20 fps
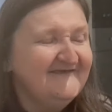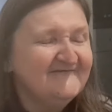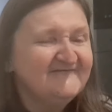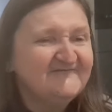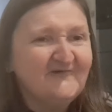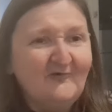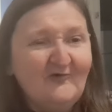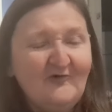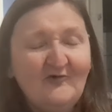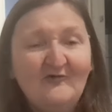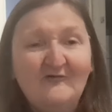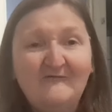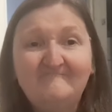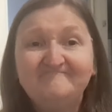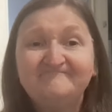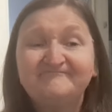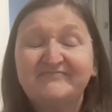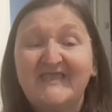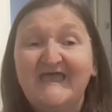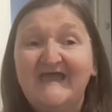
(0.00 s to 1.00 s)

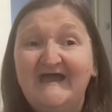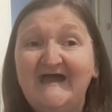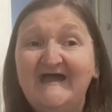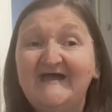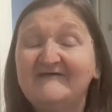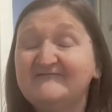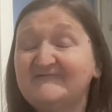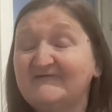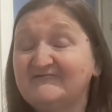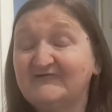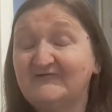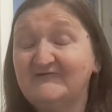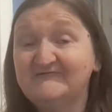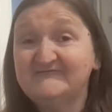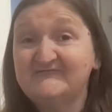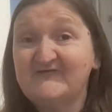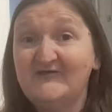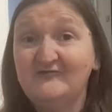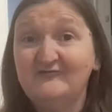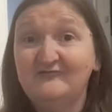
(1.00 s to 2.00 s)
So, as it
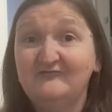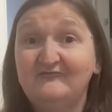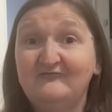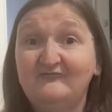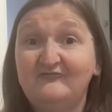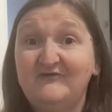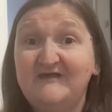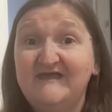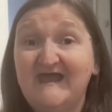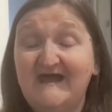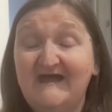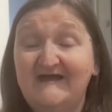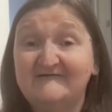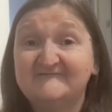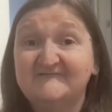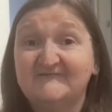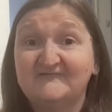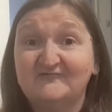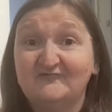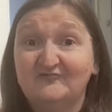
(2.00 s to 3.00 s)
turns out, we
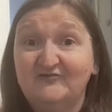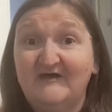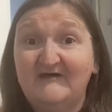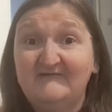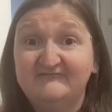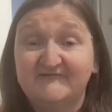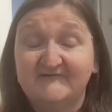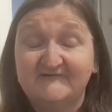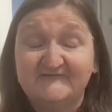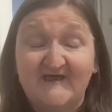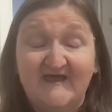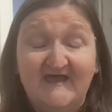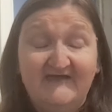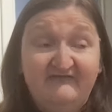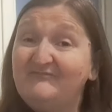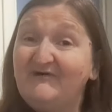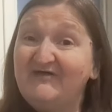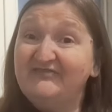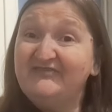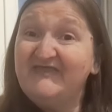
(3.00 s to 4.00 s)
are just going to have to
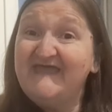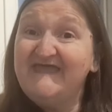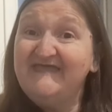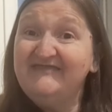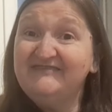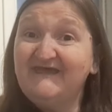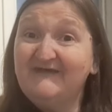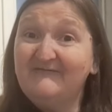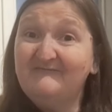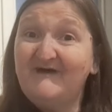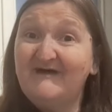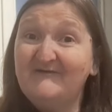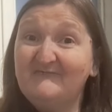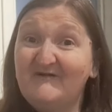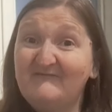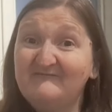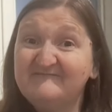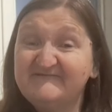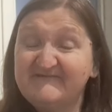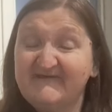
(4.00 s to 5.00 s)
drive. But then my
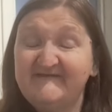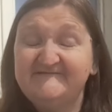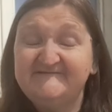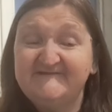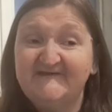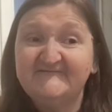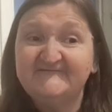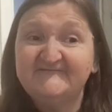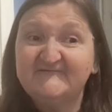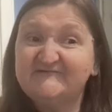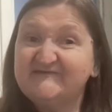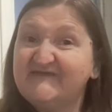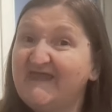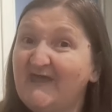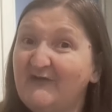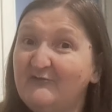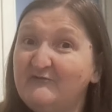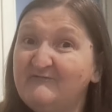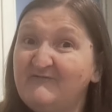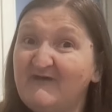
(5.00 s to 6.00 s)
mum said yesterday,
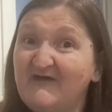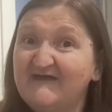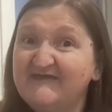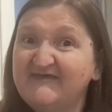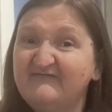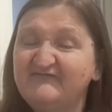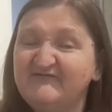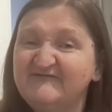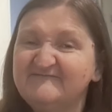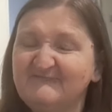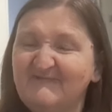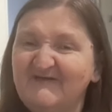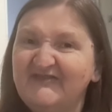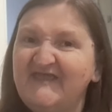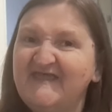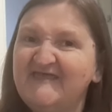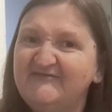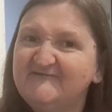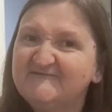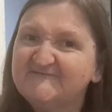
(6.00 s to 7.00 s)
how about I give you
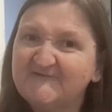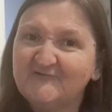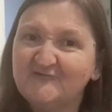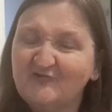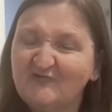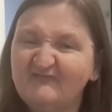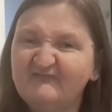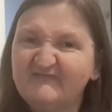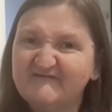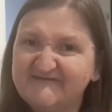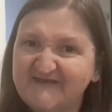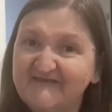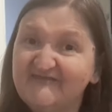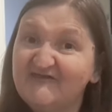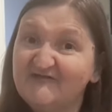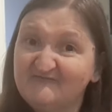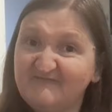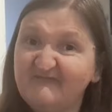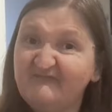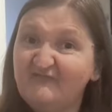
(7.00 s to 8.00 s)
money and you can go for
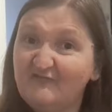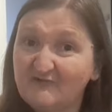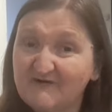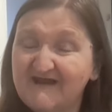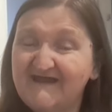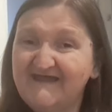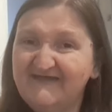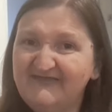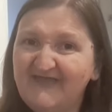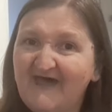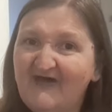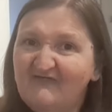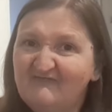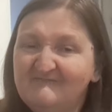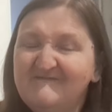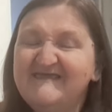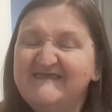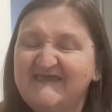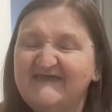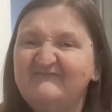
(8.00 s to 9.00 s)
dinner before it, and that'll
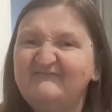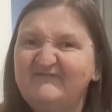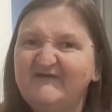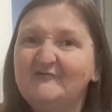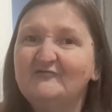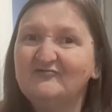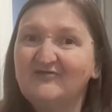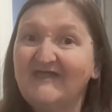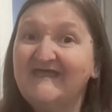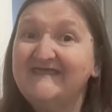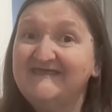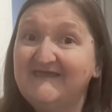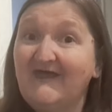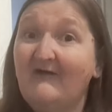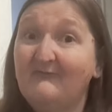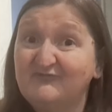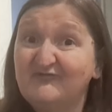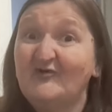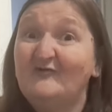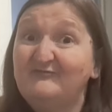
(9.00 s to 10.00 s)
make it feel like
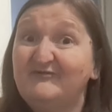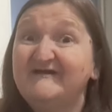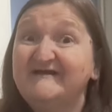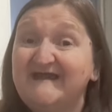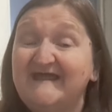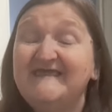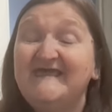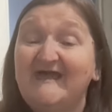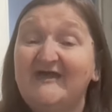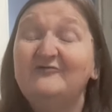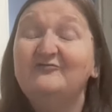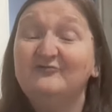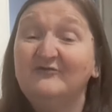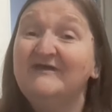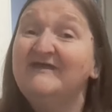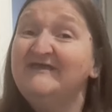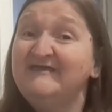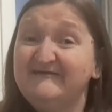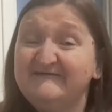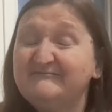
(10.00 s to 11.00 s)
a proper night out.
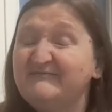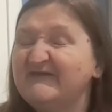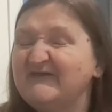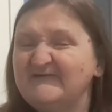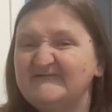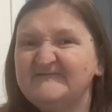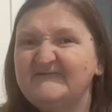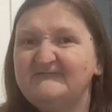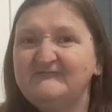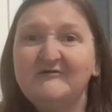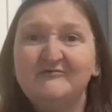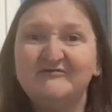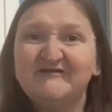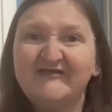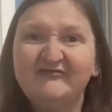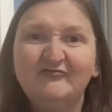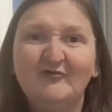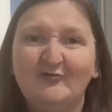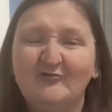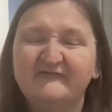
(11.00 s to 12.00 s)
Because if we were
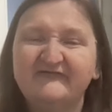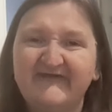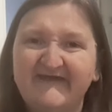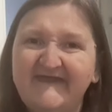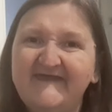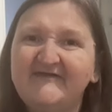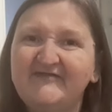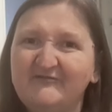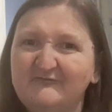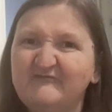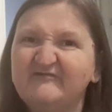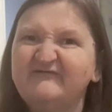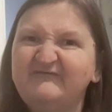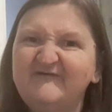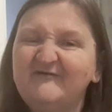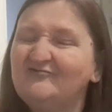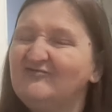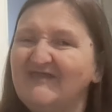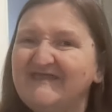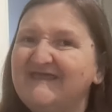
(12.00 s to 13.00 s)
in the hotel, it would
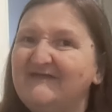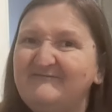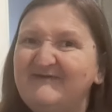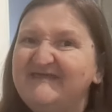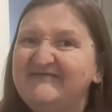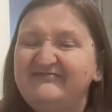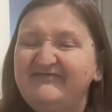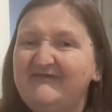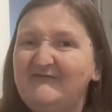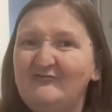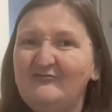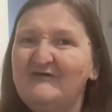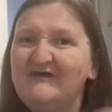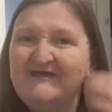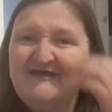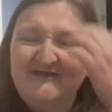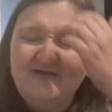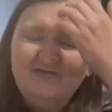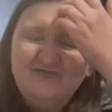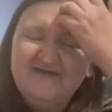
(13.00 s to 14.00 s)
feel like a big deal.
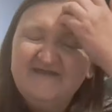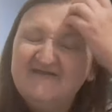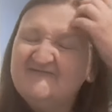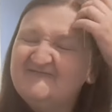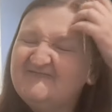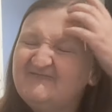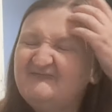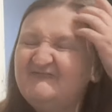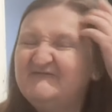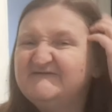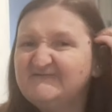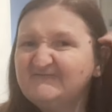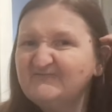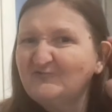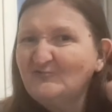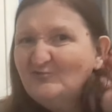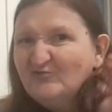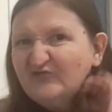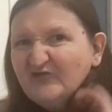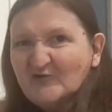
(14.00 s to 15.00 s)
Whereas if we
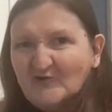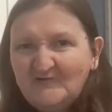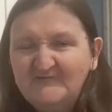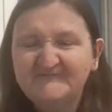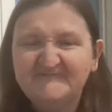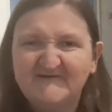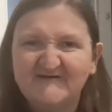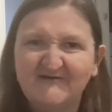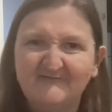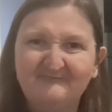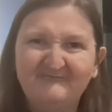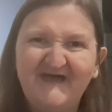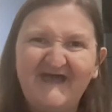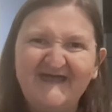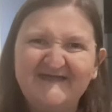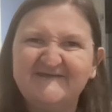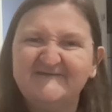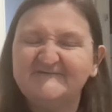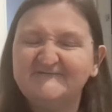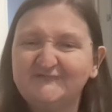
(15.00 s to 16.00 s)
just go to the concert and
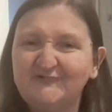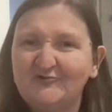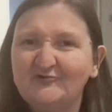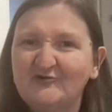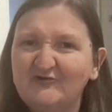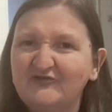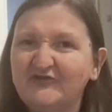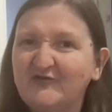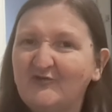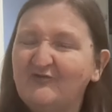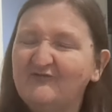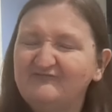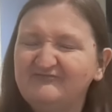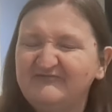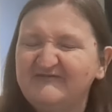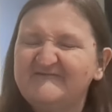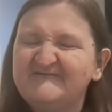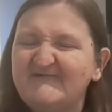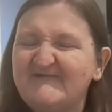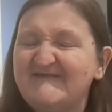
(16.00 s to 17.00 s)
back, it's not got
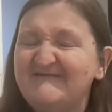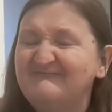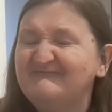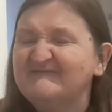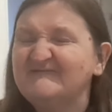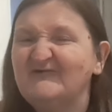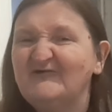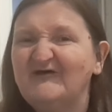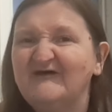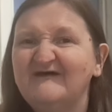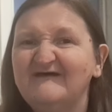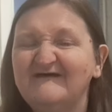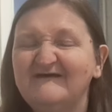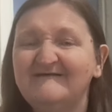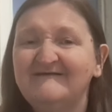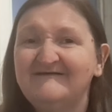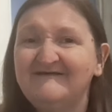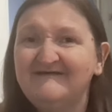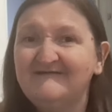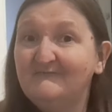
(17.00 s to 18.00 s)
the same sort
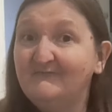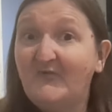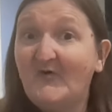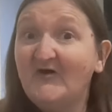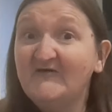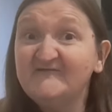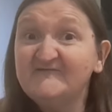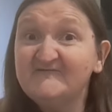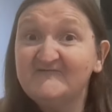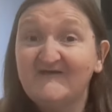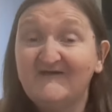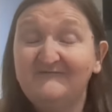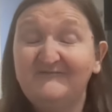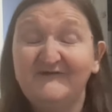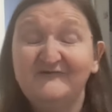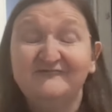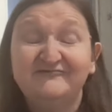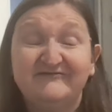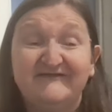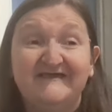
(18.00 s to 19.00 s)
of buzz
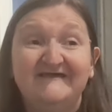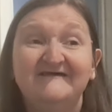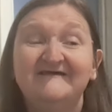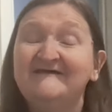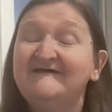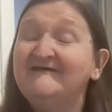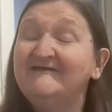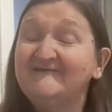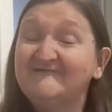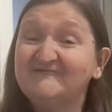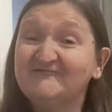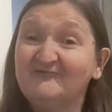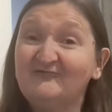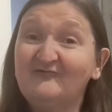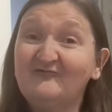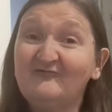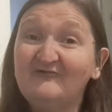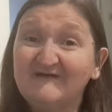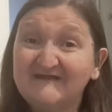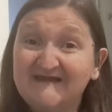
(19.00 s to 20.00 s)
about it.
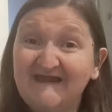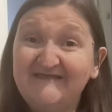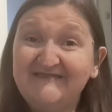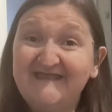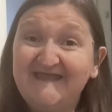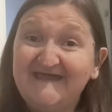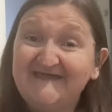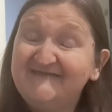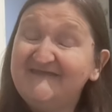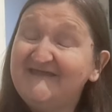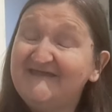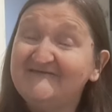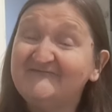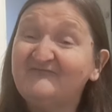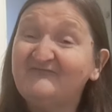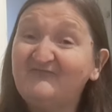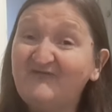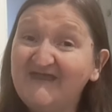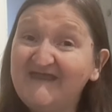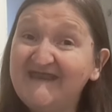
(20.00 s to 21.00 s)
So Granny Annie
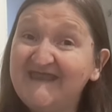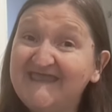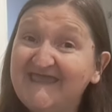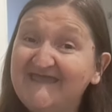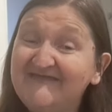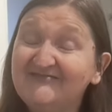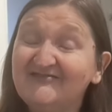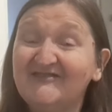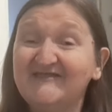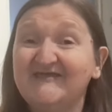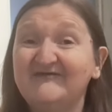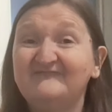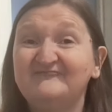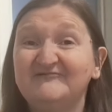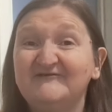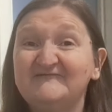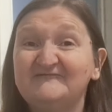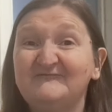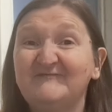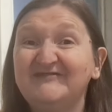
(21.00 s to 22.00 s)
has very kindly
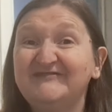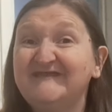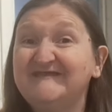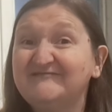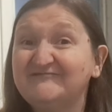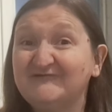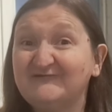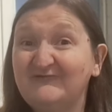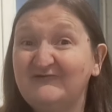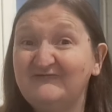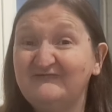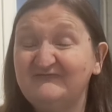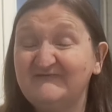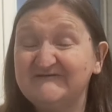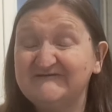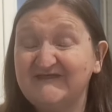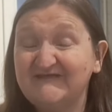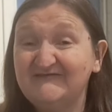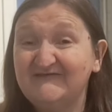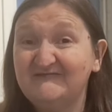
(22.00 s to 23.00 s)
given us money to go out for
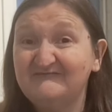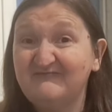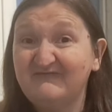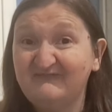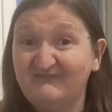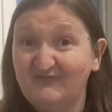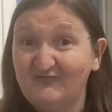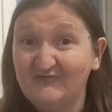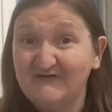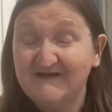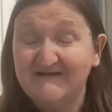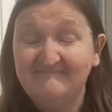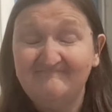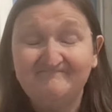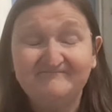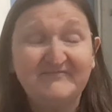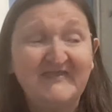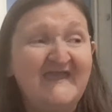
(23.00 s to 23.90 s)
dinner before it.